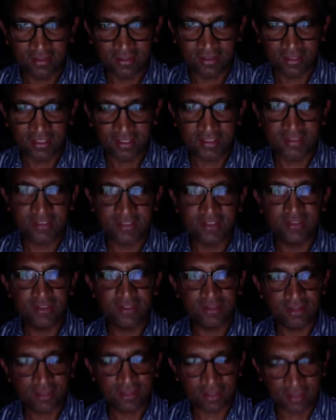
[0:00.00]
is yeah.
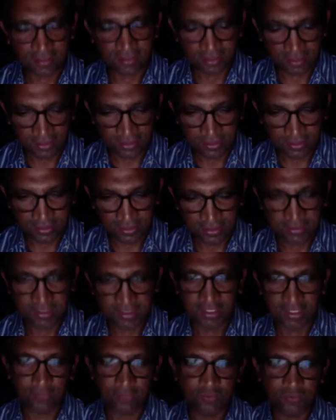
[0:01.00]
the, the
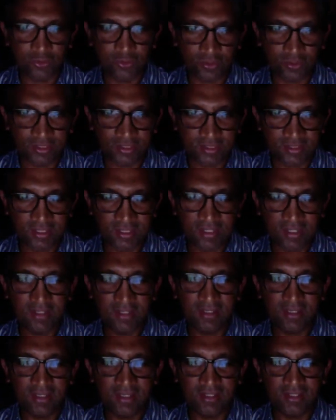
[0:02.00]
drug of choice.
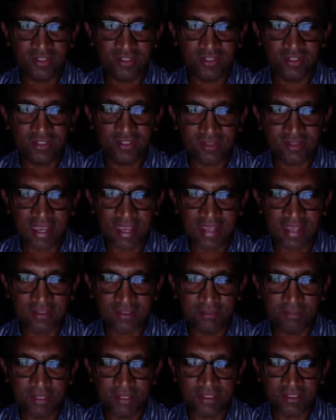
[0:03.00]
It just has
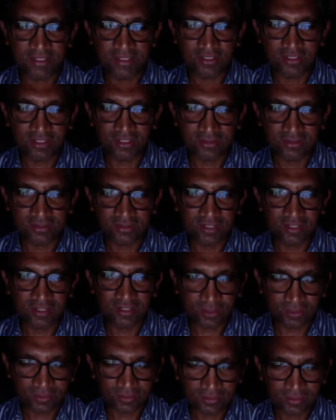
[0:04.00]
a better
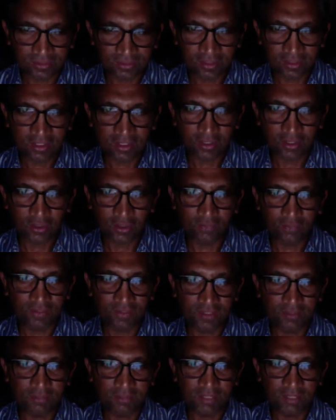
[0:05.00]
control
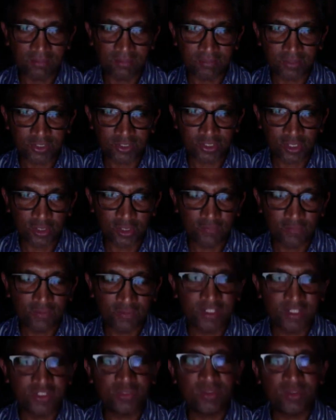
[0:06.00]
over the blood pressure
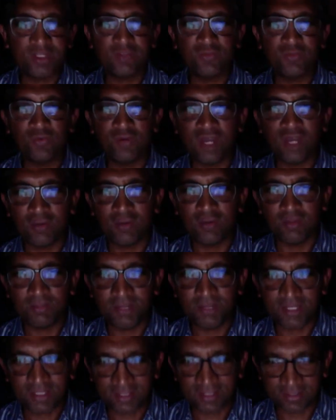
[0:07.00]
over a twenty-four hour
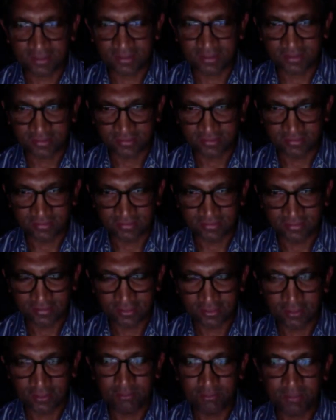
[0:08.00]
period
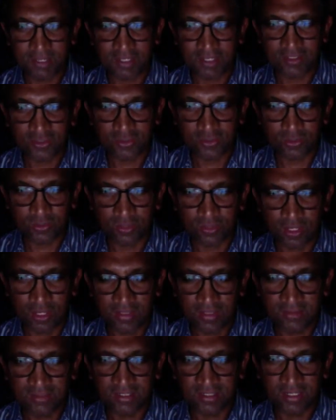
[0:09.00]
compared to yeah.
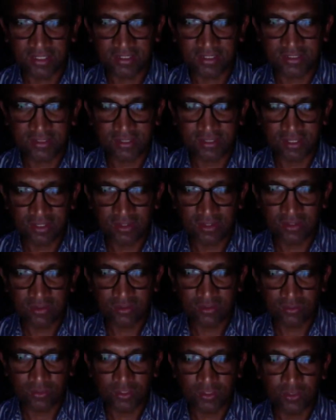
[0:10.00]
drugs
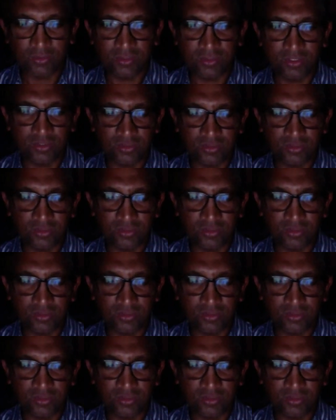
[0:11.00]
where you need